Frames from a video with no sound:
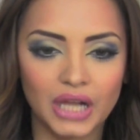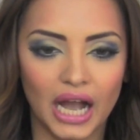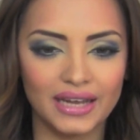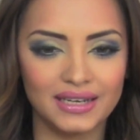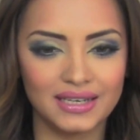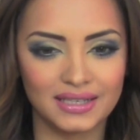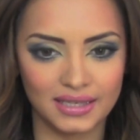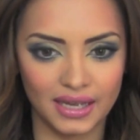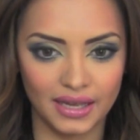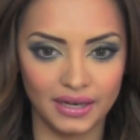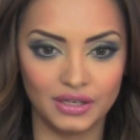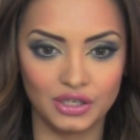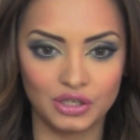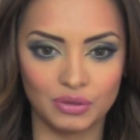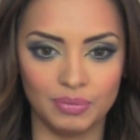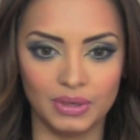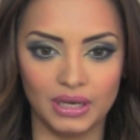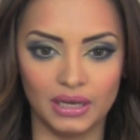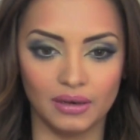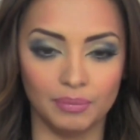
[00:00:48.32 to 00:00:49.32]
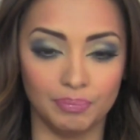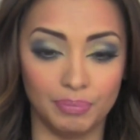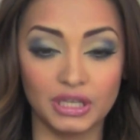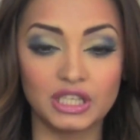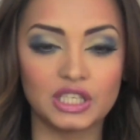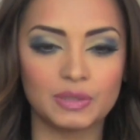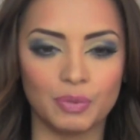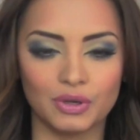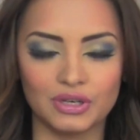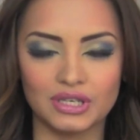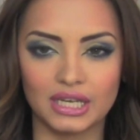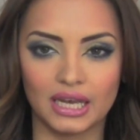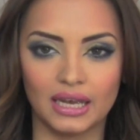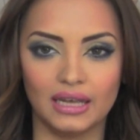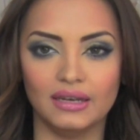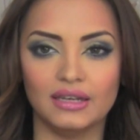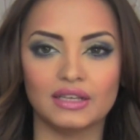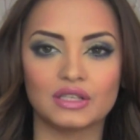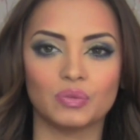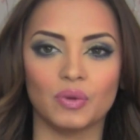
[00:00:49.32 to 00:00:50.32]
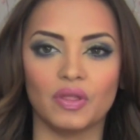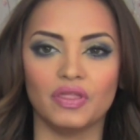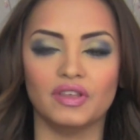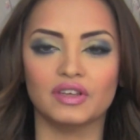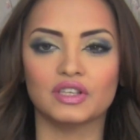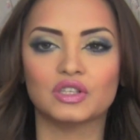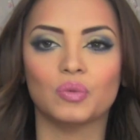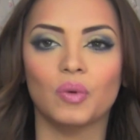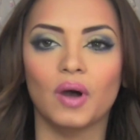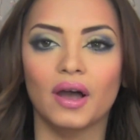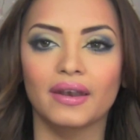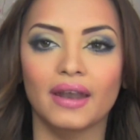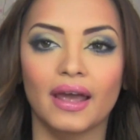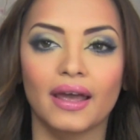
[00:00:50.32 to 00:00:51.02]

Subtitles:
I decided to be a bit spontaneous with this one,